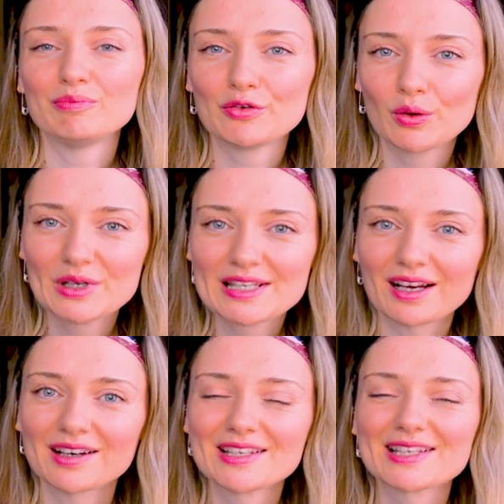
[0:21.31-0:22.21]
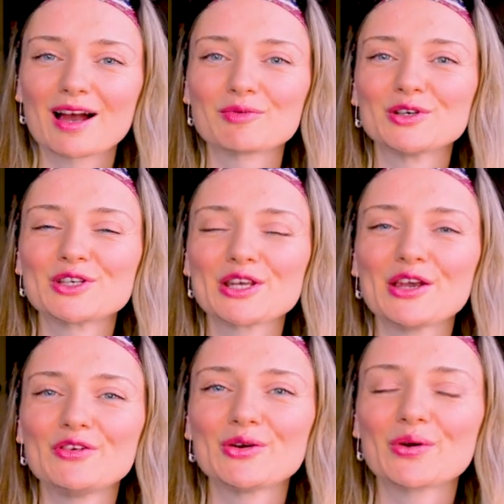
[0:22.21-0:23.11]
Before we start, I'm going to
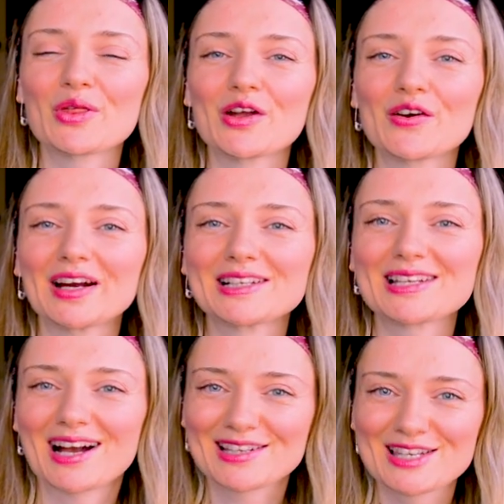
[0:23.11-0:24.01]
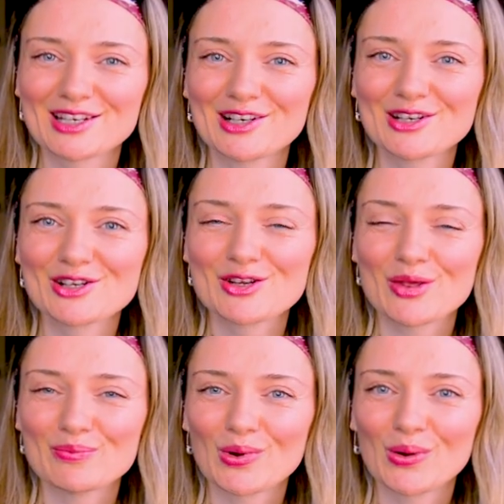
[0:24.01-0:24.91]
give you the correct answer to
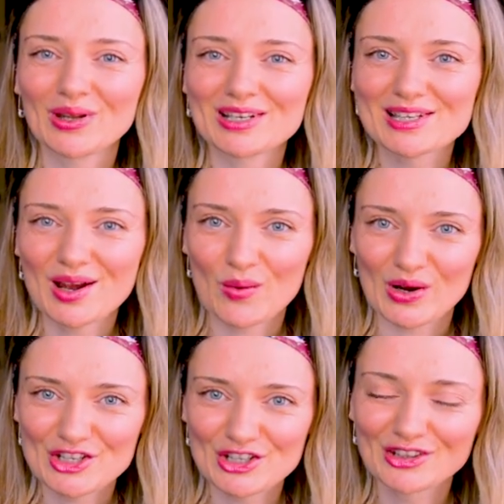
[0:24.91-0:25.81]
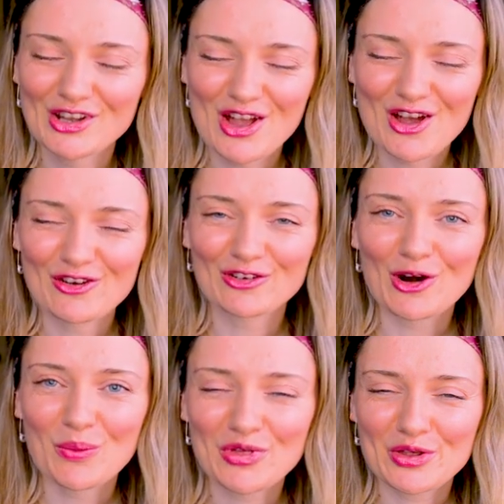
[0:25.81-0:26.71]
the bonus question
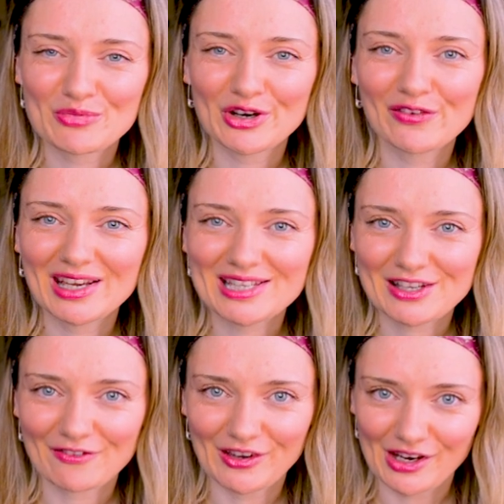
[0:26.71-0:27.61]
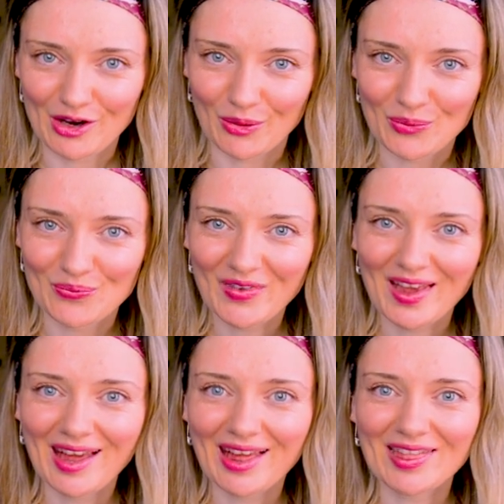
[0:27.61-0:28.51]
from the previous video.
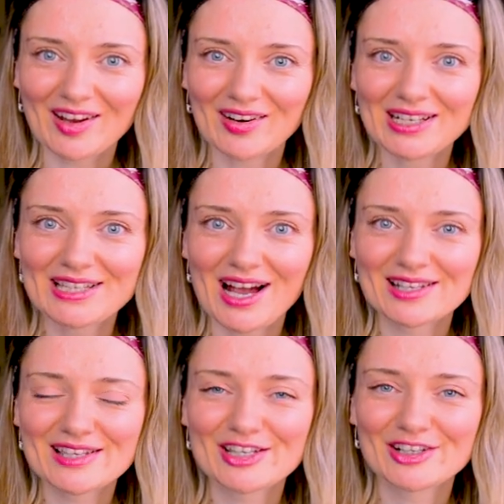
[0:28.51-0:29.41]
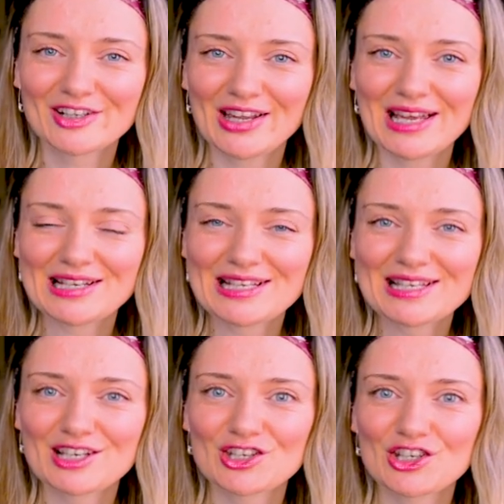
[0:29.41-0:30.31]
The correct answer
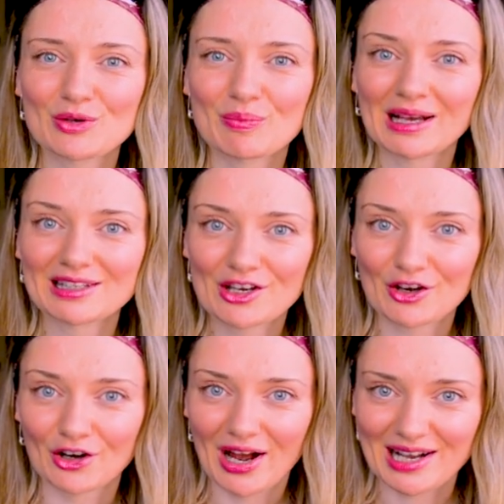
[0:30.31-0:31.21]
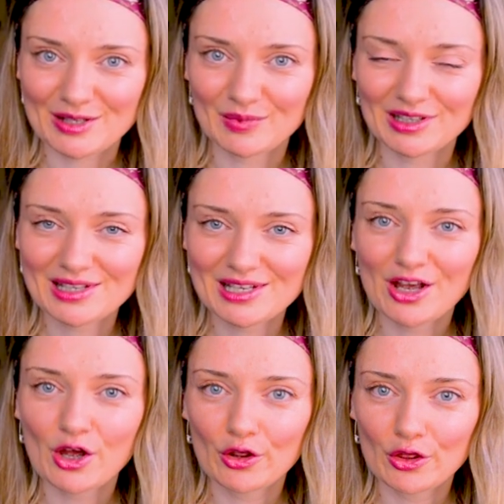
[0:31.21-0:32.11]
is she met her husband
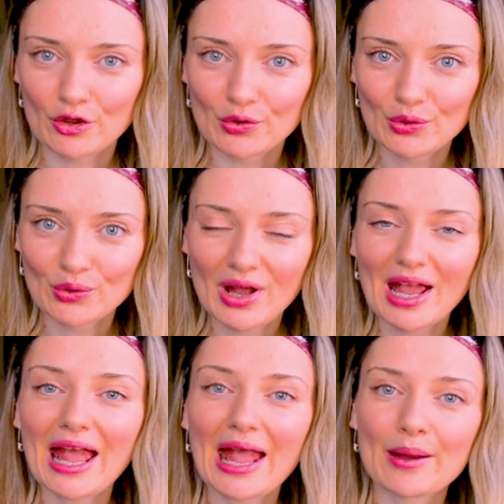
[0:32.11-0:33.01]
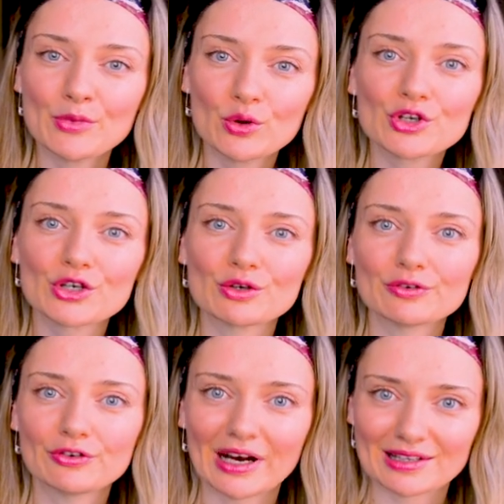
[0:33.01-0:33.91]
through a mutual
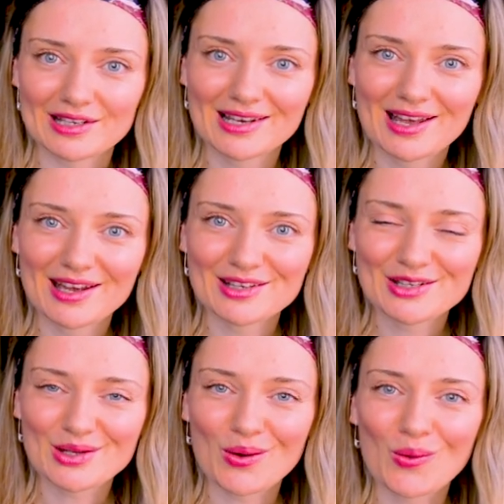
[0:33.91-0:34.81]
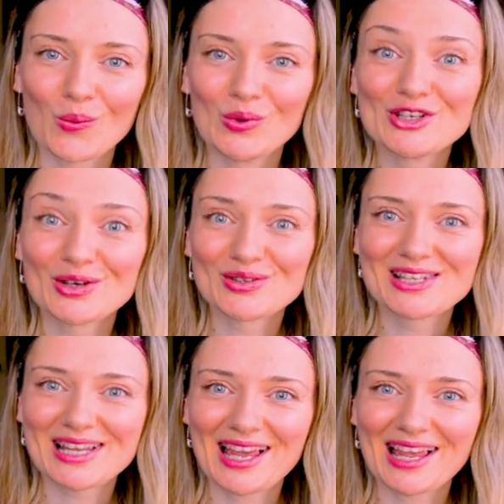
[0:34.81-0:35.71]
friend. So we don't
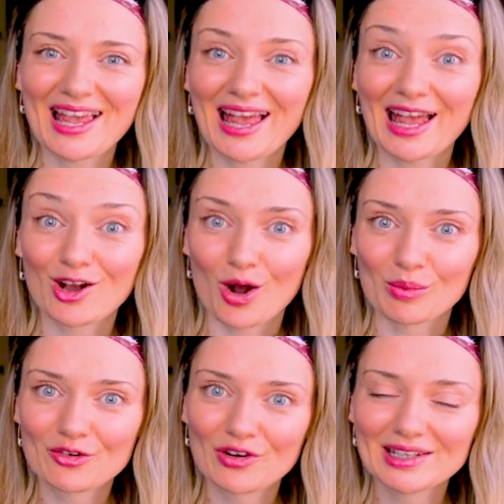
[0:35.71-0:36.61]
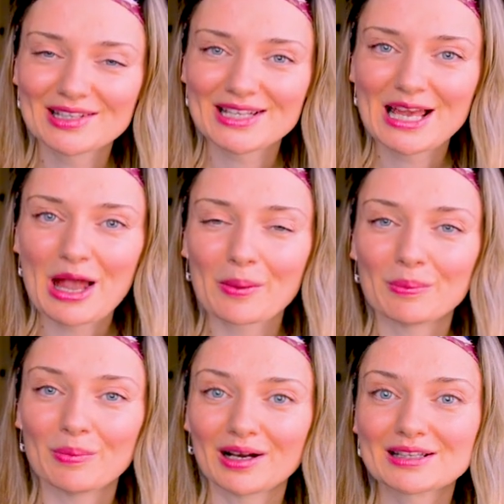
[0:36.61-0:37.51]
say a common friend,
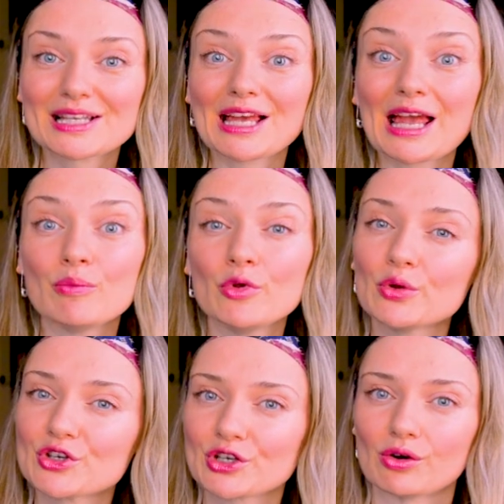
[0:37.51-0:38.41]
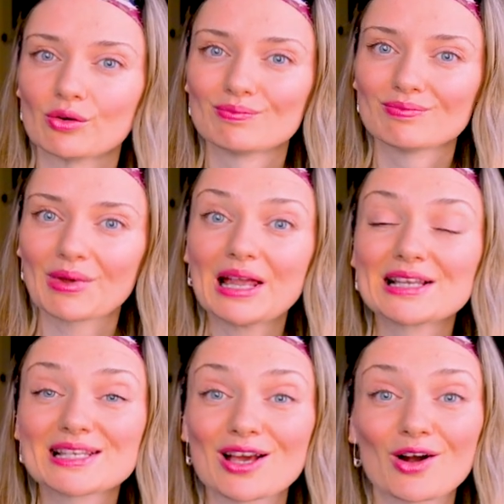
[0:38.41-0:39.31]
but a mutual.
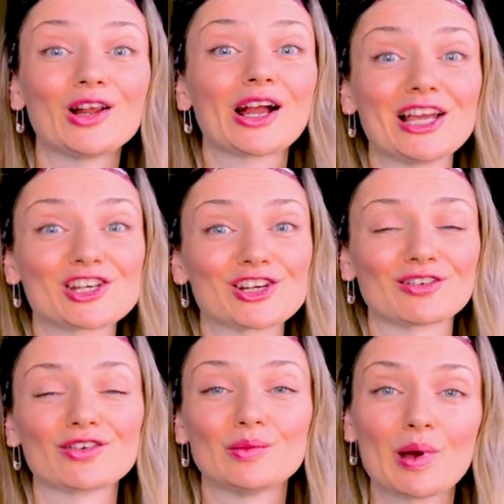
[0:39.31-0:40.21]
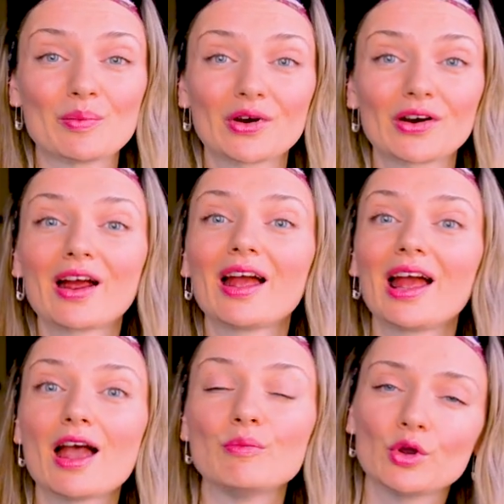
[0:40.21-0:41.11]
It's a collocation. Remember,
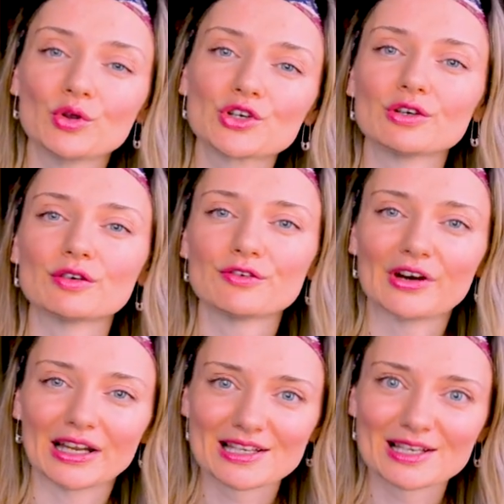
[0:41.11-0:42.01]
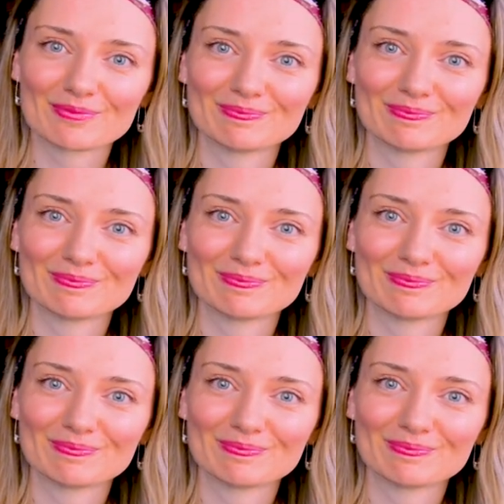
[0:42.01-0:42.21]
a mutual friend.